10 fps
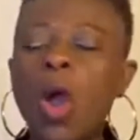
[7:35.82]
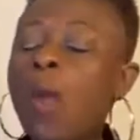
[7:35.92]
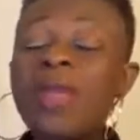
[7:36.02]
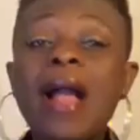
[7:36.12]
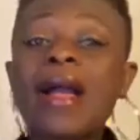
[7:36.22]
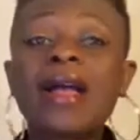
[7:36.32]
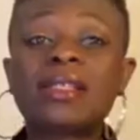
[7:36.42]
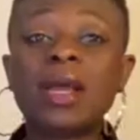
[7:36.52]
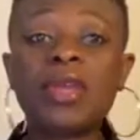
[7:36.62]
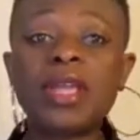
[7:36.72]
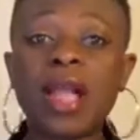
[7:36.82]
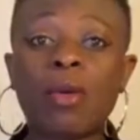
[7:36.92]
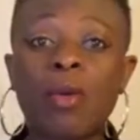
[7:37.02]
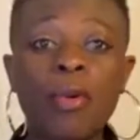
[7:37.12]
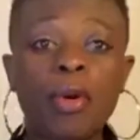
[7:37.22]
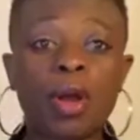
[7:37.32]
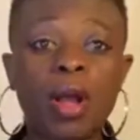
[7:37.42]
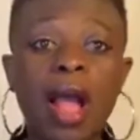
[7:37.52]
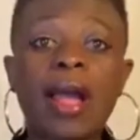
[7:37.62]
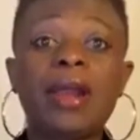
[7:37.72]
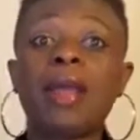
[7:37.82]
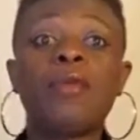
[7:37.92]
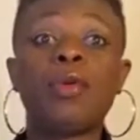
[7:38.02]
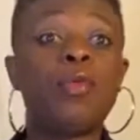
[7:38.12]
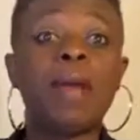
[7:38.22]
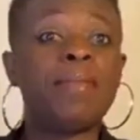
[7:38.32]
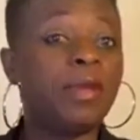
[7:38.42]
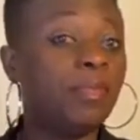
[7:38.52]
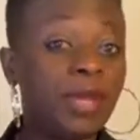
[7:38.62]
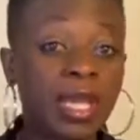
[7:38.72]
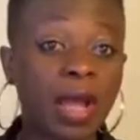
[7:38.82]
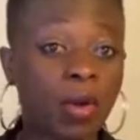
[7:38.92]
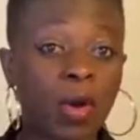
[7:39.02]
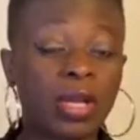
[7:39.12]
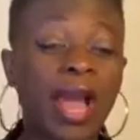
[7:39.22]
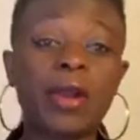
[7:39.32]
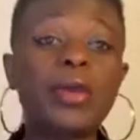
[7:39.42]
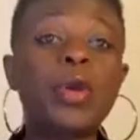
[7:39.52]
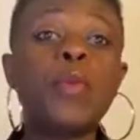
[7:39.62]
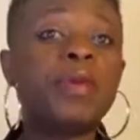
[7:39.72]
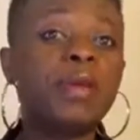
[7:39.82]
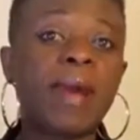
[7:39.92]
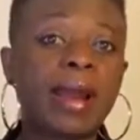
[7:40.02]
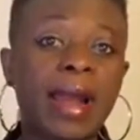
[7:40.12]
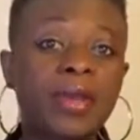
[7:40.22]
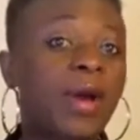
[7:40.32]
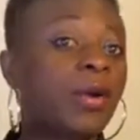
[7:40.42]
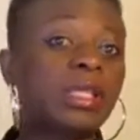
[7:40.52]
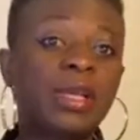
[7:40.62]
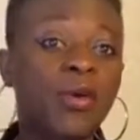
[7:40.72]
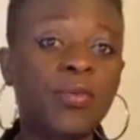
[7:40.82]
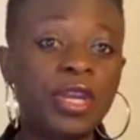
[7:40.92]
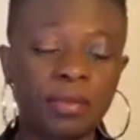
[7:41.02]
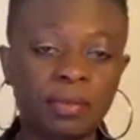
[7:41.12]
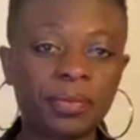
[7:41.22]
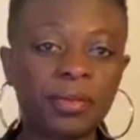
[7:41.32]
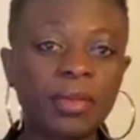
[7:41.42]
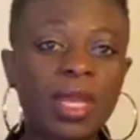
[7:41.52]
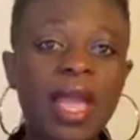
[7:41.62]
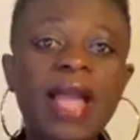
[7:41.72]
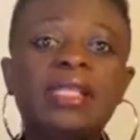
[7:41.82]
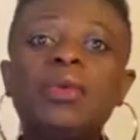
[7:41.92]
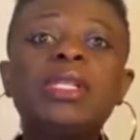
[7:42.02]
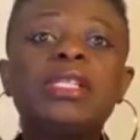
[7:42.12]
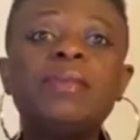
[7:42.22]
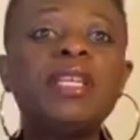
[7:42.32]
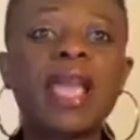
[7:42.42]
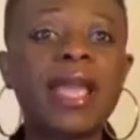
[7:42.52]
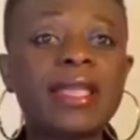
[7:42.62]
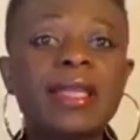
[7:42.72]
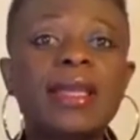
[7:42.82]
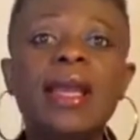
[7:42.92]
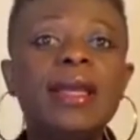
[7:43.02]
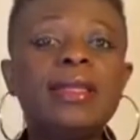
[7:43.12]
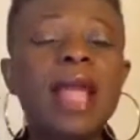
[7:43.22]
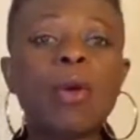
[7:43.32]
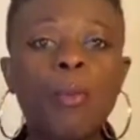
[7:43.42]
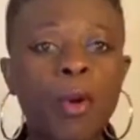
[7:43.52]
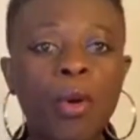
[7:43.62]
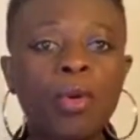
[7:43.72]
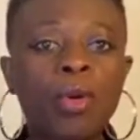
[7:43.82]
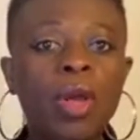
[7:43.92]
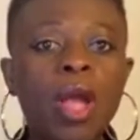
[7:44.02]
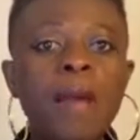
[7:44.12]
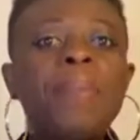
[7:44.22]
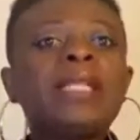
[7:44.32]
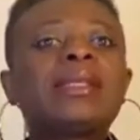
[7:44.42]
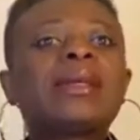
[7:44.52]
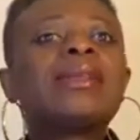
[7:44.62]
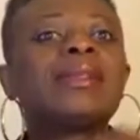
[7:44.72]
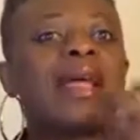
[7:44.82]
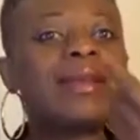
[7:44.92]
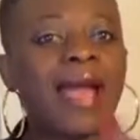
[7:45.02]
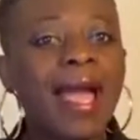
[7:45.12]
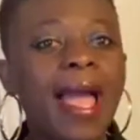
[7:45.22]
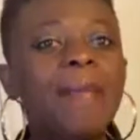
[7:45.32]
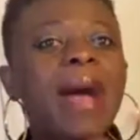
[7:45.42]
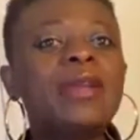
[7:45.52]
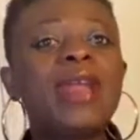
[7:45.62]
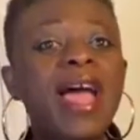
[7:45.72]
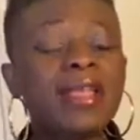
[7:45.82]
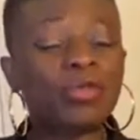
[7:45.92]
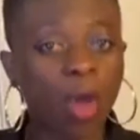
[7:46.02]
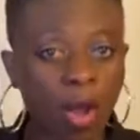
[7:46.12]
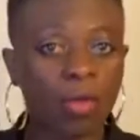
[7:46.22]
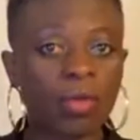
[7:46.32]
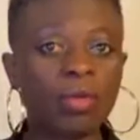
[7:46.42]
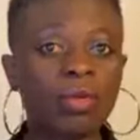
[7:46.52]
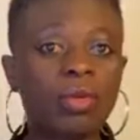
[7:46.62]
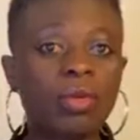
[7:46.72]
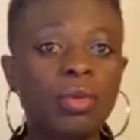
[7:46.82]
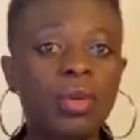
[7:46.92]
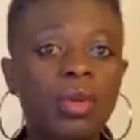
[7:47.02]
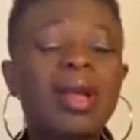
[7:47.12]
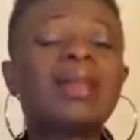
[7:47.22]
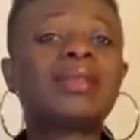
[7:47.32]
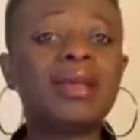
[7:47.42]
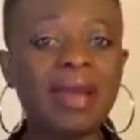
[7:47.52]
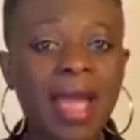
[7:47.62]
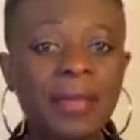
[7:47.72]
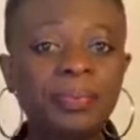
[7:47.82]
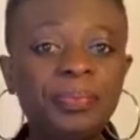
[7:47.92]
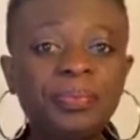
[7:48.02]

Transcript: Obianka said we yakupon. How can a human be a God? I don't obini mana. You are not a obini. Eti won't mean ye nyankopon bet kasade e ma dai to kasade